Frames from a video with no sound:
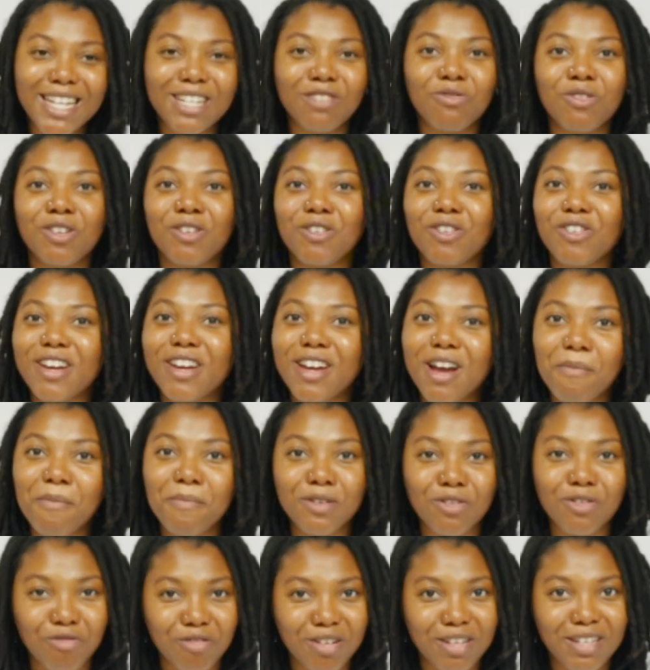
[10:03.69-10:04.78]
That's when you create
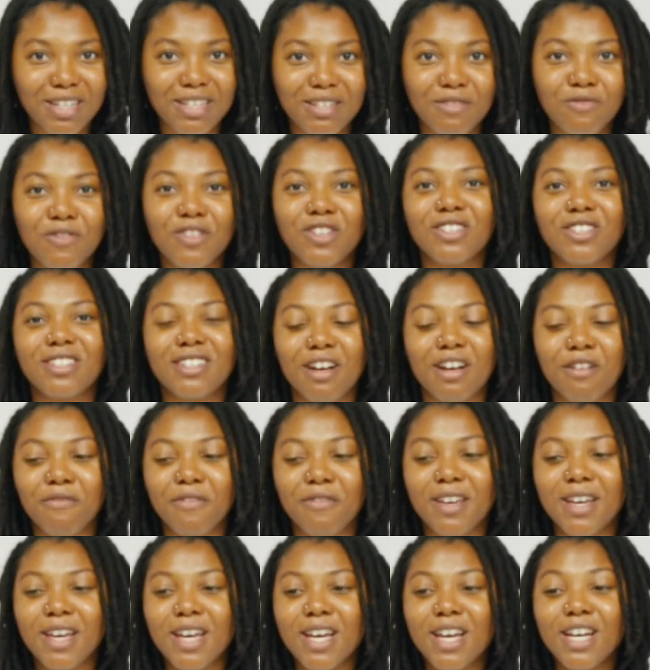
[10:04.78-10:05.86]
opportunities for
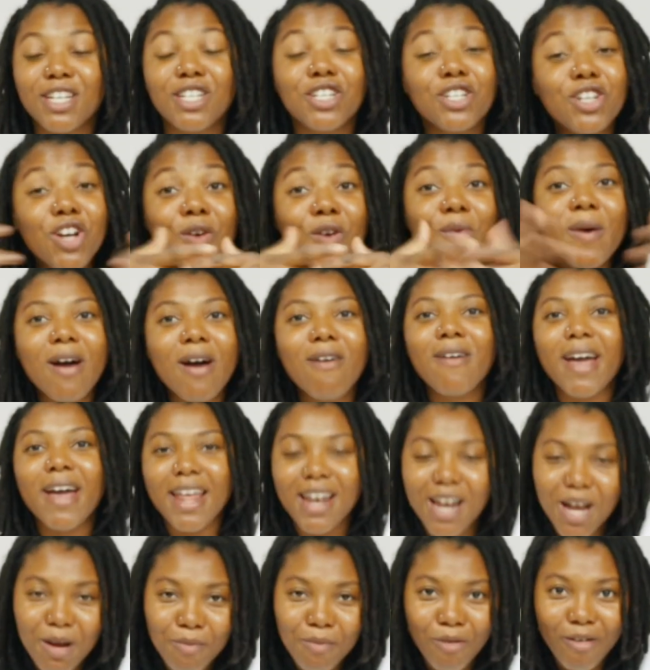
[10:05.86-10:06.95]
yourself to go out
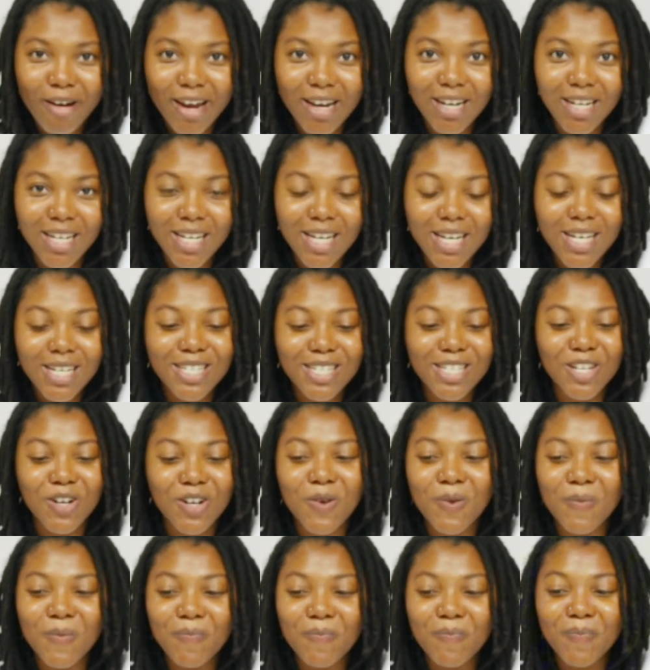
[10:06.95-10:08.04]
and upgrade.
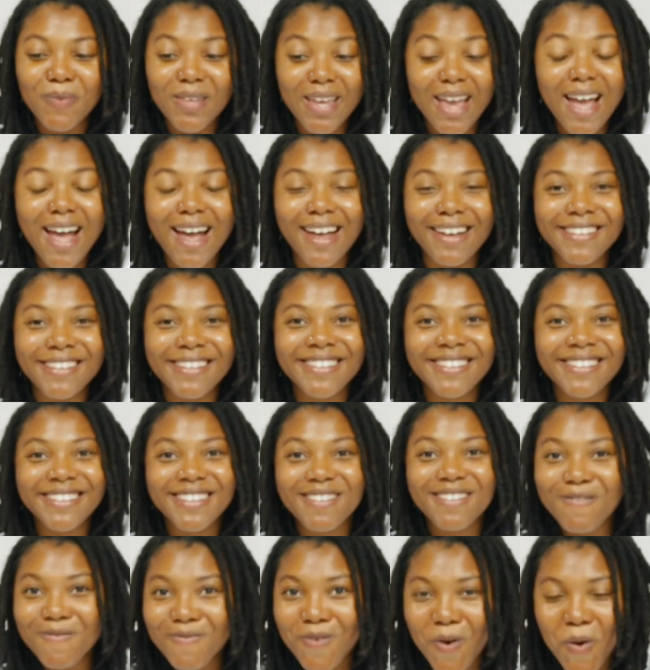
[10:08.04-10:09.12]
So yeah,
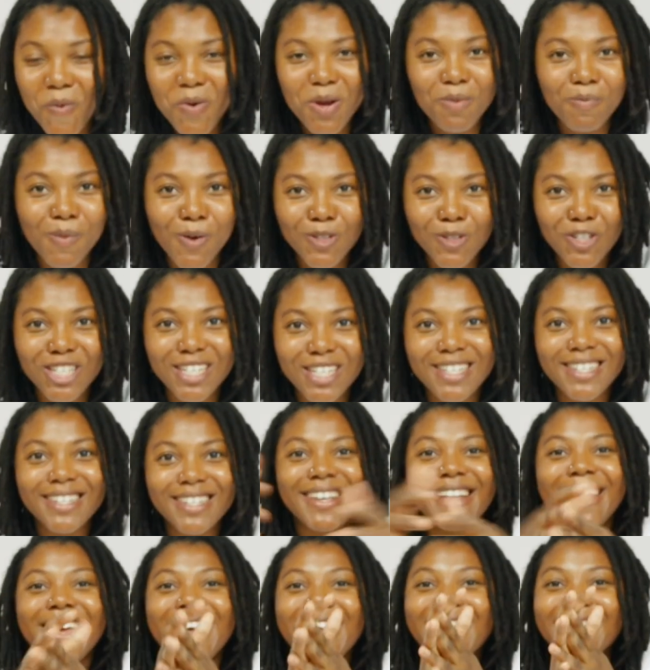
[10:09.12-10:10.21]
forward motion.
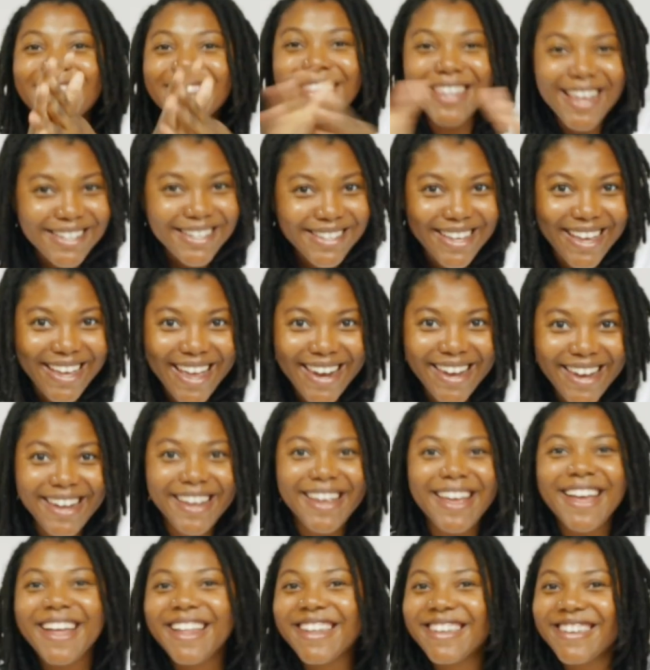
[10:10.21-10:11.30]
Let's get it.
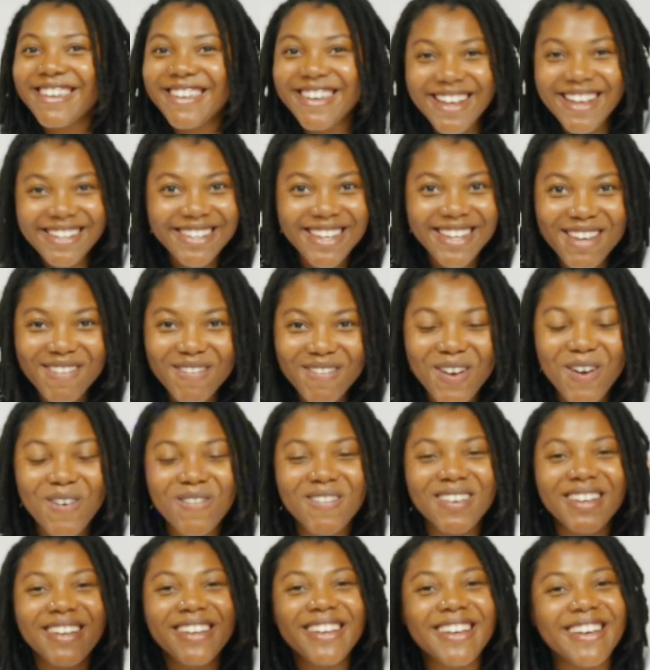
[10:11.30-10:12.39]
Let's keep
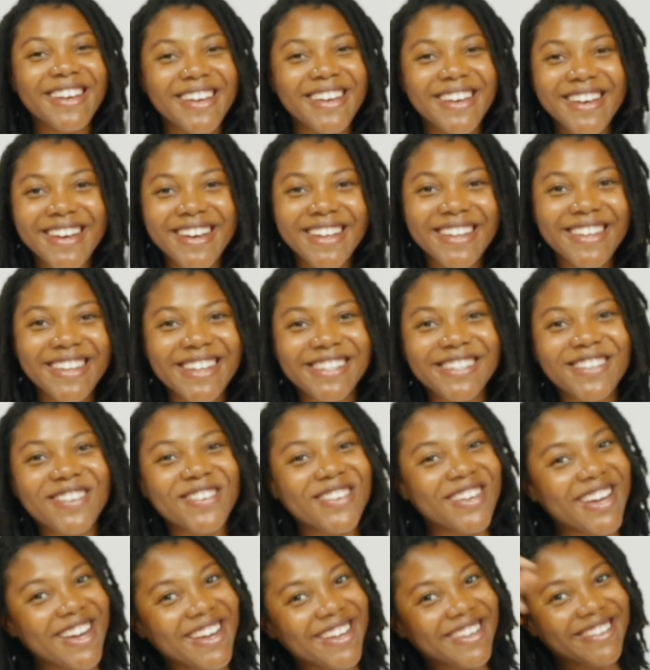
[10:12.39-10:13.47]
going. Let's
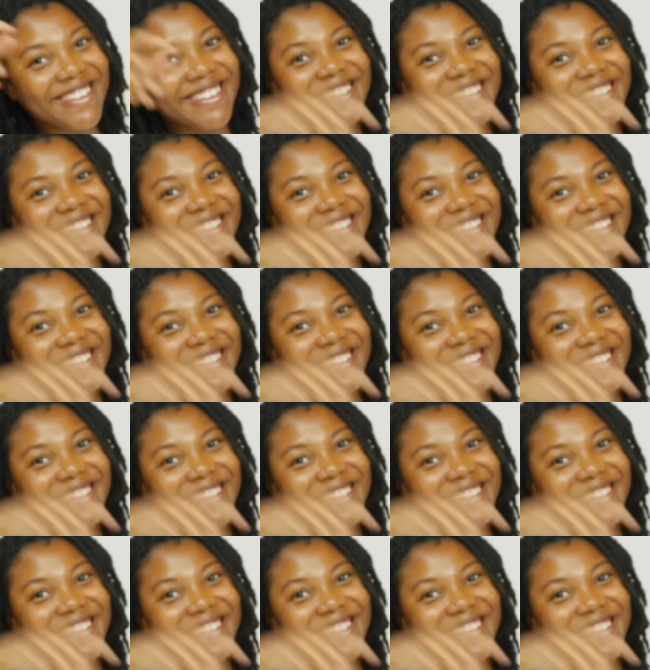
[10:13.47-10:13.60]
create.